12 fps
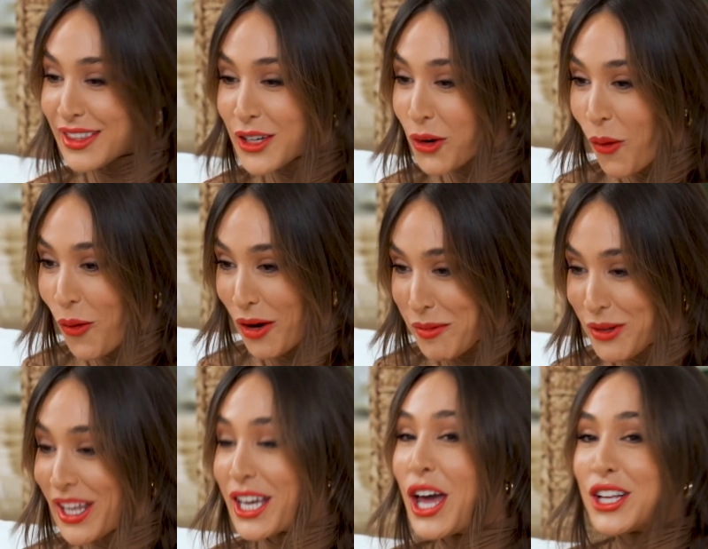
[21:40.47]
They're horrible.
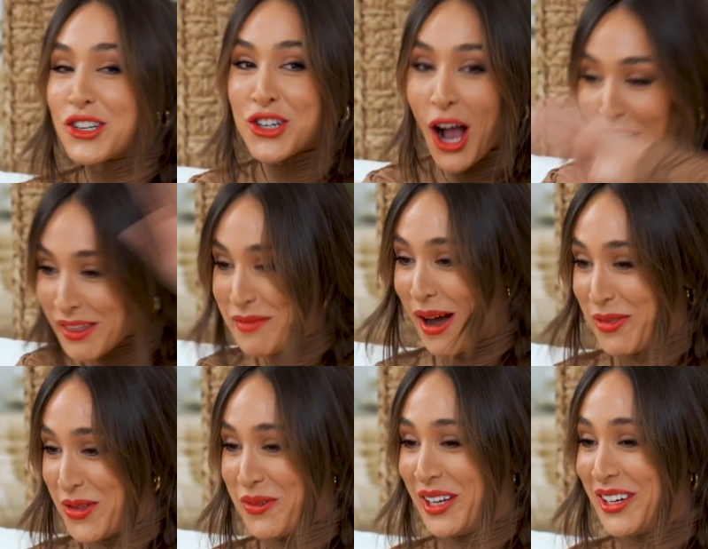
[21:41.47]
Like chuck them
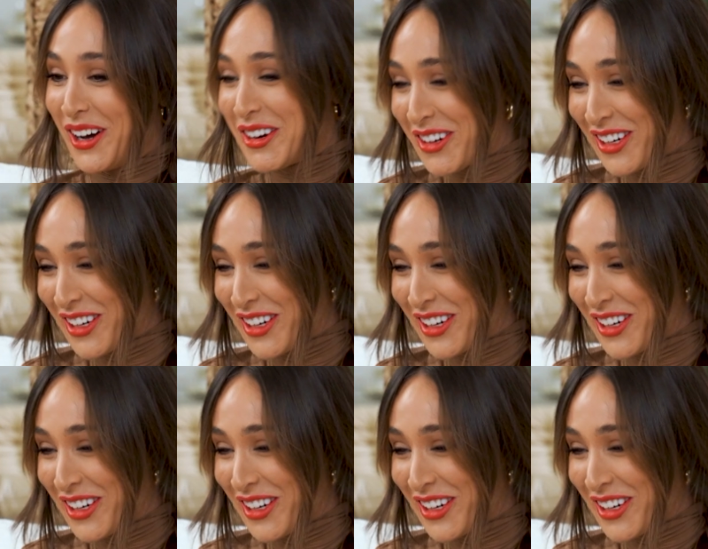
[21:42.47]
out the window.